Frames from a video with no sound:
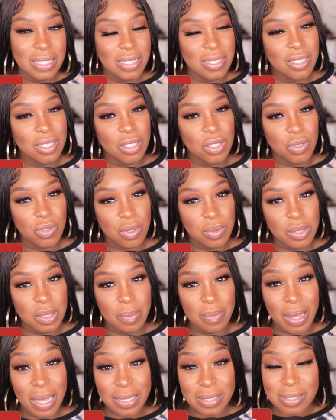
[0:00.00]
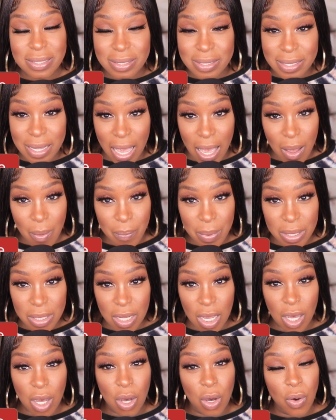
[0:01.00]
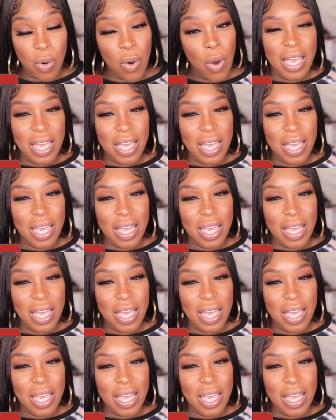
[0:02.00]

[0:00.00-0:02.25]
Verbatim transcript: in the description box down below.